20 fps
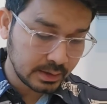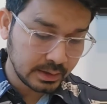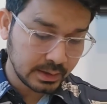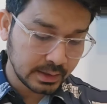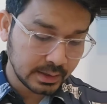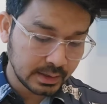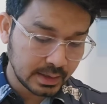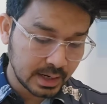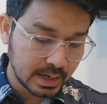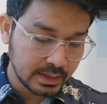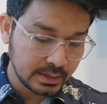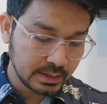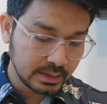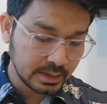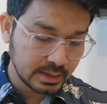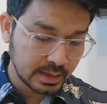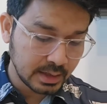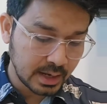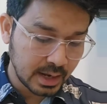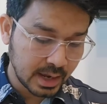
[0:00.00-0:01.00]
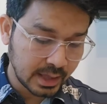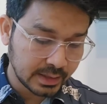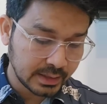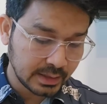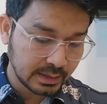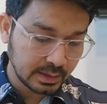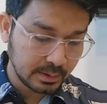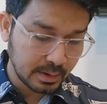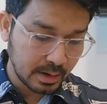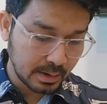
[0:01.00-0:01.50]
decline,
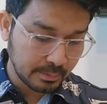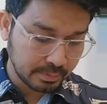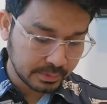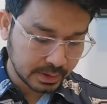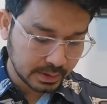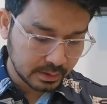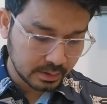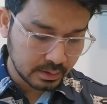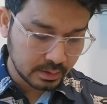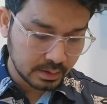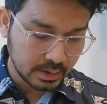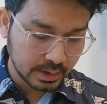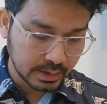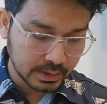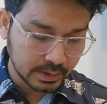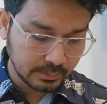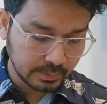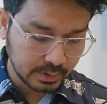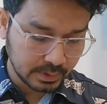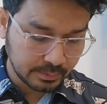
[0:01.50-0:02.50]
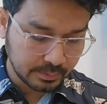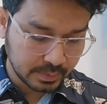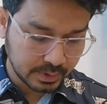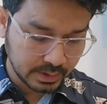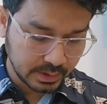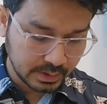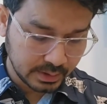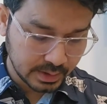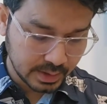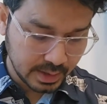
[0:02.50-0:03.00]
accept and
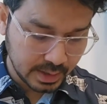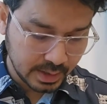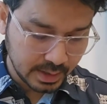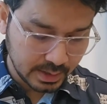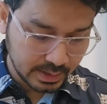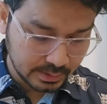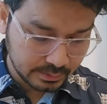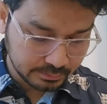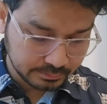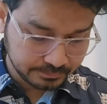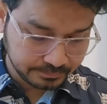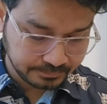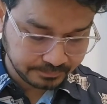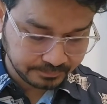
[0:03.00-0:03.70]
upgrade, and